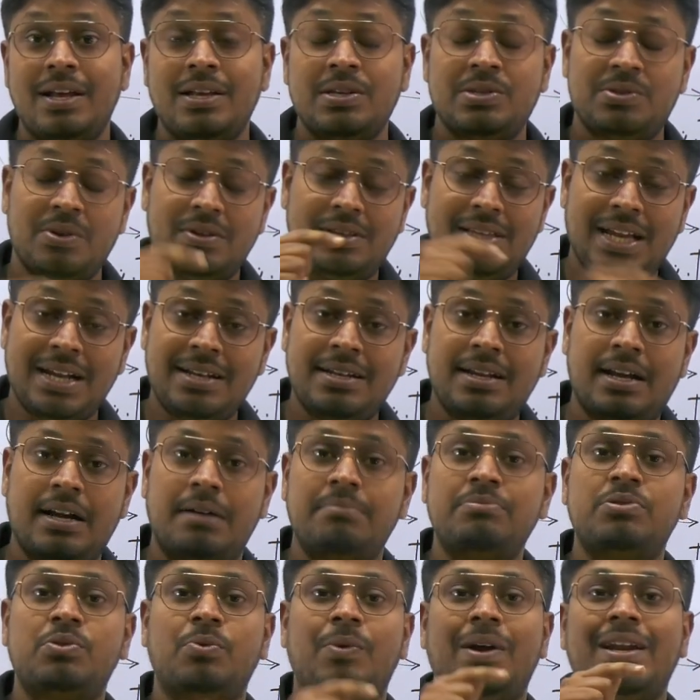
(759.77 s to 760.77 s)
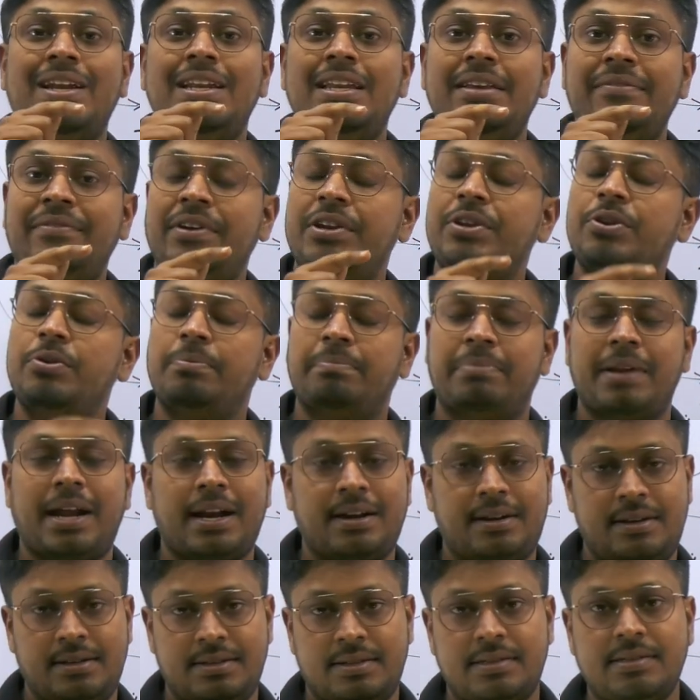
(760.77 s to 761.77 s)
So that comes only when you
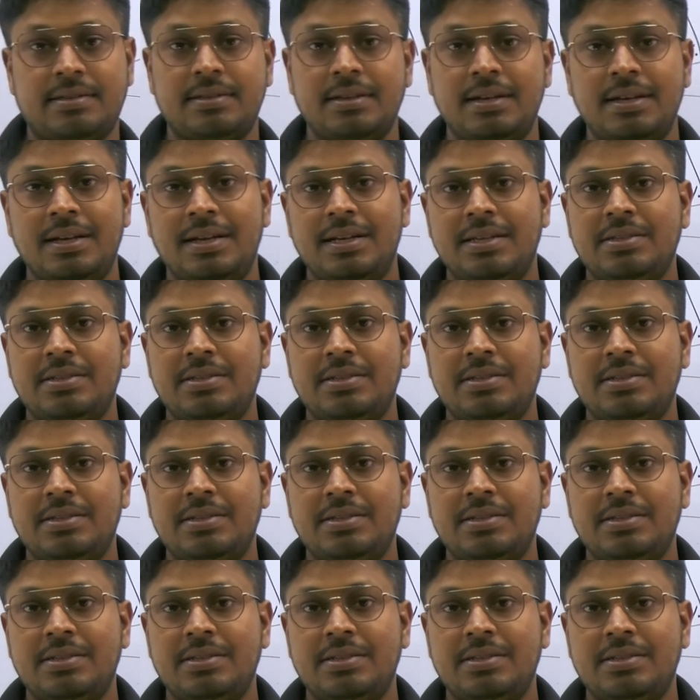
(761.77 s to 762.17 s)
practice.